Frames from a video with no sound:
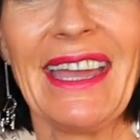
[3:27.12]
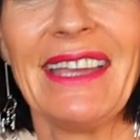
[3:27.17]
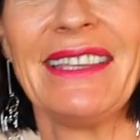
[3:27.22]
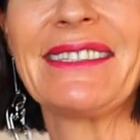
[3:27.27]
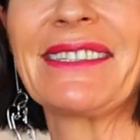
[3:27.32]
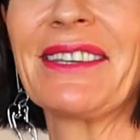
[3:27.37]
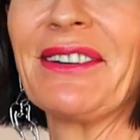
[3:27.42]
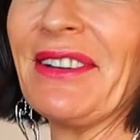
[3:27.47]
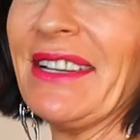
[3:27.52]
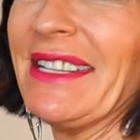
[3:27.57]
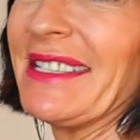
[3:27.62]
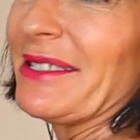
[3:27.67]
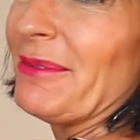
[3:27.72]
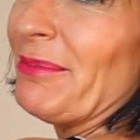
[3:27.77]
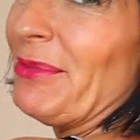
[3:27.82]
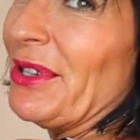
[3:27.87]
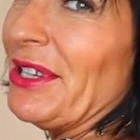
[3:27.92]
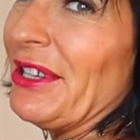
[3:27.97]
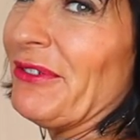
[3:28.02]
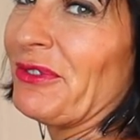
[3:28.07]
So it's a
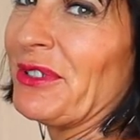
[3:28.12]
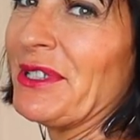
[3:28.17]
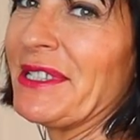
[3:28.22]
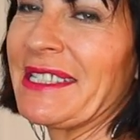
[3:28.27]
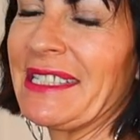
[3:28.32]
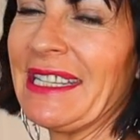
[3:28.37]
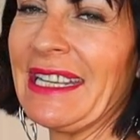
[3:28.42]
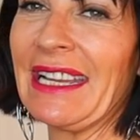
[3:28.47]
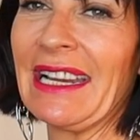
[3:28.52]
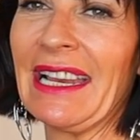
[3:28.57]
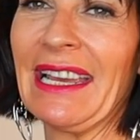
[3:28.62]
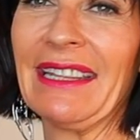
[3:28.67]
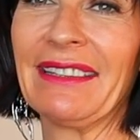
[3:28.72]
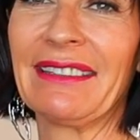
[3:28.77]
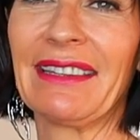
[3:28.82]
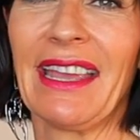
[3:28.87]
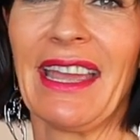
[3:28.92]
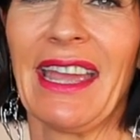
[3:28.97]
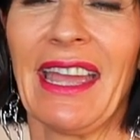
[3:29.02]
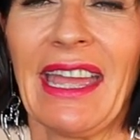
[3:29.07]
beautiful
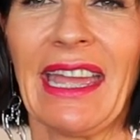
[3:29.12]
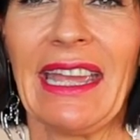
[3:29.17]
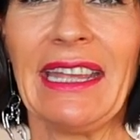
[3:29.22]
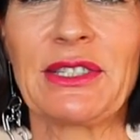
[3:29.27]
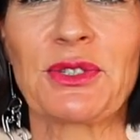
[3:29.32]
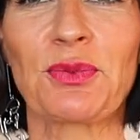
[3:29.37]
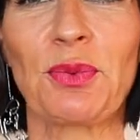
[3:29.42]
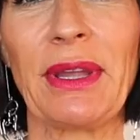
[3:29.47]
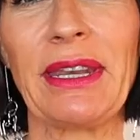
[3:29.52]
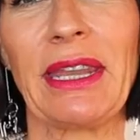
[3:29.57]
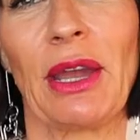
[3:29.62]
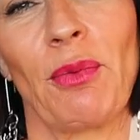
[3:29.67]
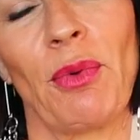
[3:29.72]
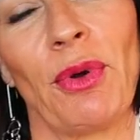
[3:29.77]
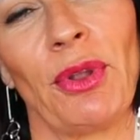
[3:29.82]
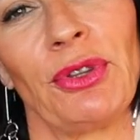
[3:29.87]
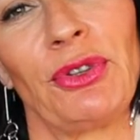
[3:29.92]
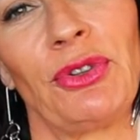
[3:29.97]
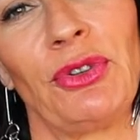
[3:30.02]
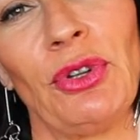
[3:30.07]
singlet. It's when I
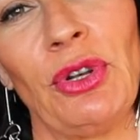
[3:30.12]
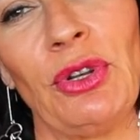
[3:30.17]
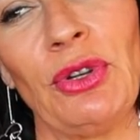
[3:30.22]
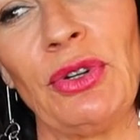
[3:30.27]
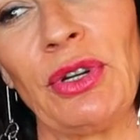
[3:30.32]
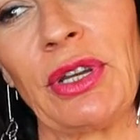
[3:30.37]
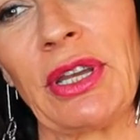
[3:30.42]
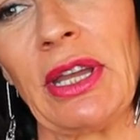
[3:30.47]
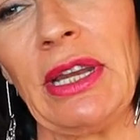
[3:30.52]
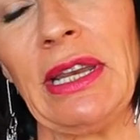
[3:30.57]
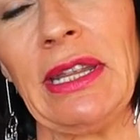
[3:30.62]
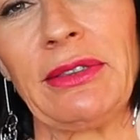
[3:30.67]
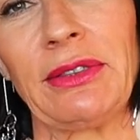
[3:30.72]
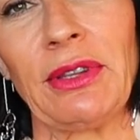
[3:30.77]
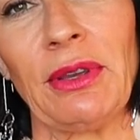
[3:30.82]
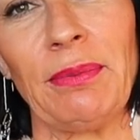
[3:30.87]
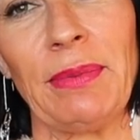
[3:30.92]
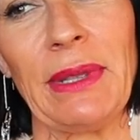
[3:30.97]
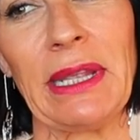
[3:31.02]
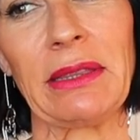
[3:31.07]
want to look a
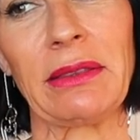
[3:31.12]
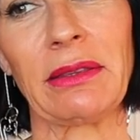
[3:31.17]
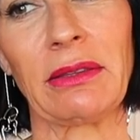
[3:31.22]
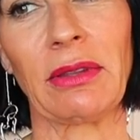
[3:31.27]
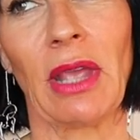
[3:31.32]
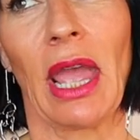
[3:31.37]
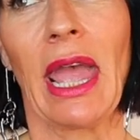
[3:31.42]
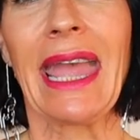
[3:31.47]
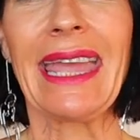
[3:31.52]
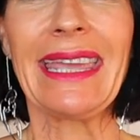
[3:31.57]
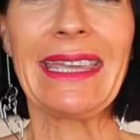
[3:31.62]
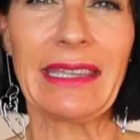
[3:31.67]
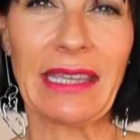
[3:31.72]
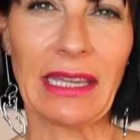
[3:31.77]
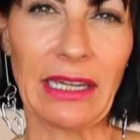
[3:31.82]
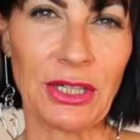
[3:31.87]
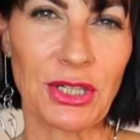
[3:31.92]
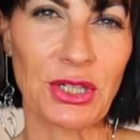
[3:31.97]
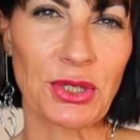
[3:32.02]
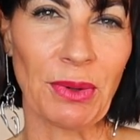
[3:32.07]
little bit
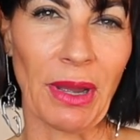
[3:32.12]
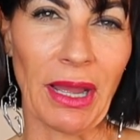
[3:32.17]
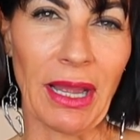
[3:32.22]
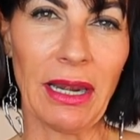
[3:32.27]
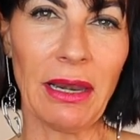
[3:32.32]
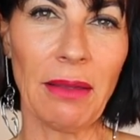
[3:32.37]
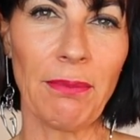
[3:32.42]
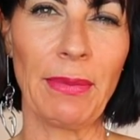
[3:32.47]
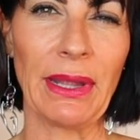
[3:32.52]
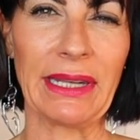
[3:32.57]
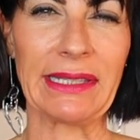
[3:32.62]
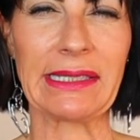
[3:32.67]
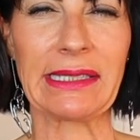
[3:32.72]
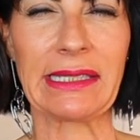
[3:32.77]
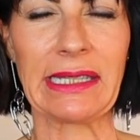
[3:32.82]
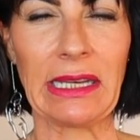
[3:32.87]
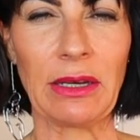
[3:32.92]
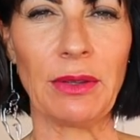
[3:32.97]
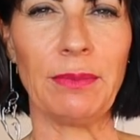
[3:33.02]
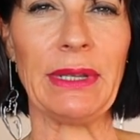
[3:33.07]
casual but
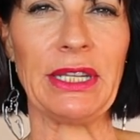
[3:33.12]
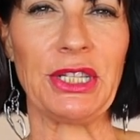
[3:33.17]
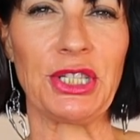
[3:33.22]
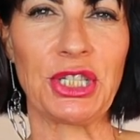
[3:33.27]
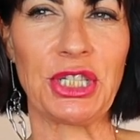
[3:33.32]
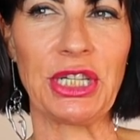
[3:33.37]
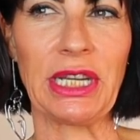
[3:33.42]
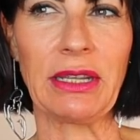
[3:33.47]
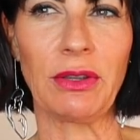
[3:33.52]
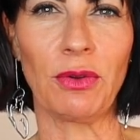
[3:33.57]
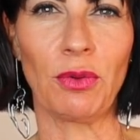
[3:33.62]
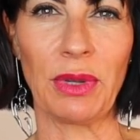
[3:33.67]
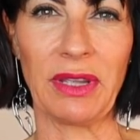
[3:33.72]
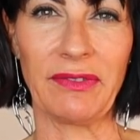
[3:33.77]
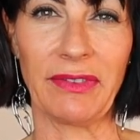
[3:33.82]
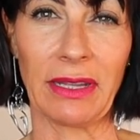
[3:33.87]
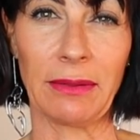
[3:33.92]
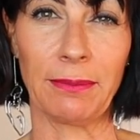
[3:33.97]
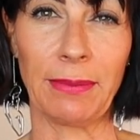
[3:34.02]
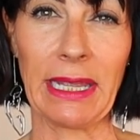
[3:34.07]
still a bit chic
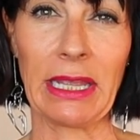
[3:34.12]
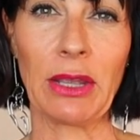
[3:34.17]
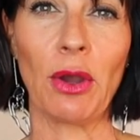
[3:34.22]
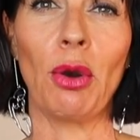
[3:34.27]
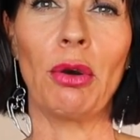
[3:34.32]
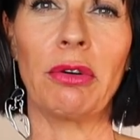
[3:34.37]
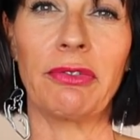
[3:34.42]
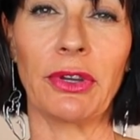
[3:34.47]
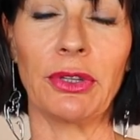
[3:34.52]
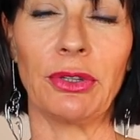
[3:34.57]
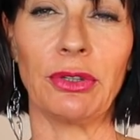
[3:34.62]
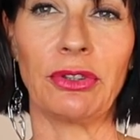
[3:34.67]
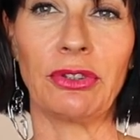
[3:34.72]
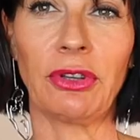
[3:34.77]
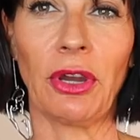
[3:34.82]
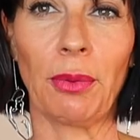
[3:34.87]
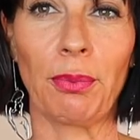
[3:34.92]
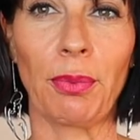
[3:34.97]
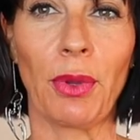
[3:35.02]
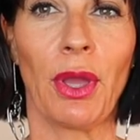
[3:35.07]
without being over the
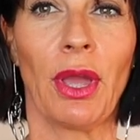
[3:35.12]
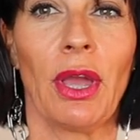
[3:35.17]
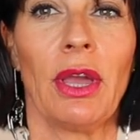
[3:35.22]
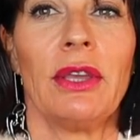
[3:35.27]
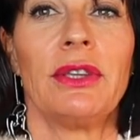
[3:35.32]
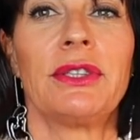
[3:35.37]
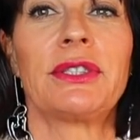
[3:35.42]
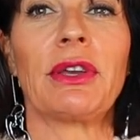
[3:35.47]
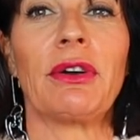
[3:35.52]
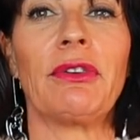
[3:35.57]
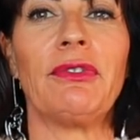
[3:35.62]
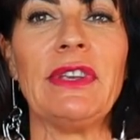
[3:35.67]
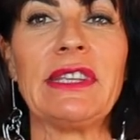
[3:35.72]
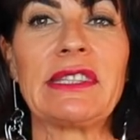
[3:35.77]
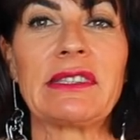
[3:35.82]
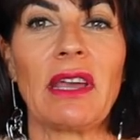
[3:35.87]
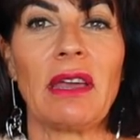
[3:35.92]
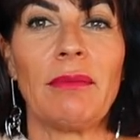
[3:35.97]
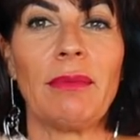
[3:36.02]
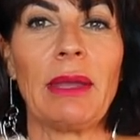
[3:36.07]
top. So
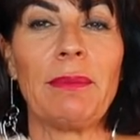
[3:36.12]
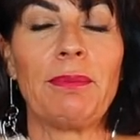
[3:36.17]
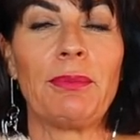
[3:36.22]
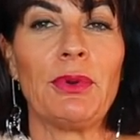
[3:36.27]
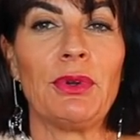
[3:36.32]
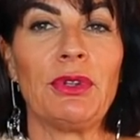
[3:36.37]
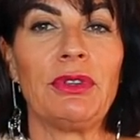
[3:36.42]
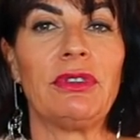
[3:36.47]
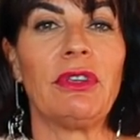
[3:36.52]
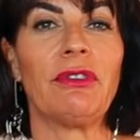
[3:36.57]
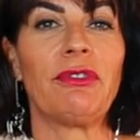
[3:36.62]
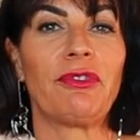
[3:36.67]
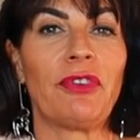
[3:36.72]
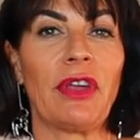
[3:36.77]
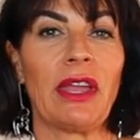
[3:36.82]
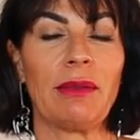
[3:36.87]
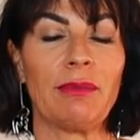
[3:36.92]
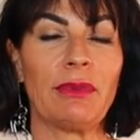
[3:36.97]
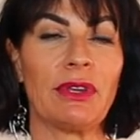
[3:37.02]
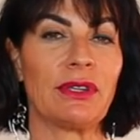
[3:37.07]
this time I put the
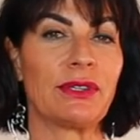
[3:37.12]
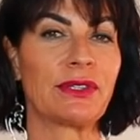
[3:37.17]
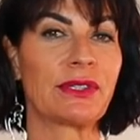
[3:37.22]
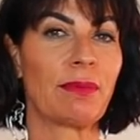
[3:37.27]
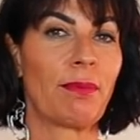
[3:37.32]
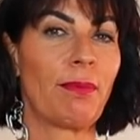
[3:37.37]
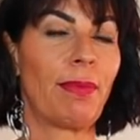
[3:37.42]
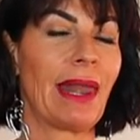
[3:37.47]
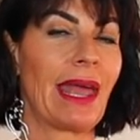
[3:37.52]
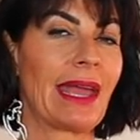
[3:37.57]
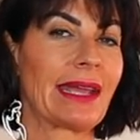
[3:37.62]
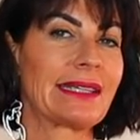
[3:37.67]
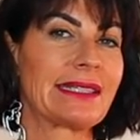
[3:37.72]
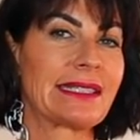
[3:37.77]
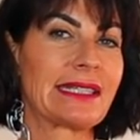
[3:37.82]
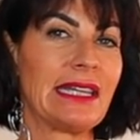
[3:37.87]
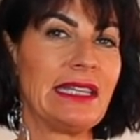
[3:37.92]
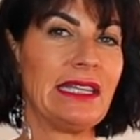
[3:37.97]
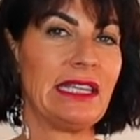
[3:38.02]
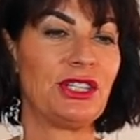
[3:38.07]
famous black
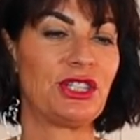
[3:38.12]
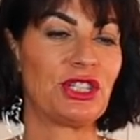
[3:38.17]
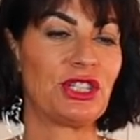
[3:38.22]
skinny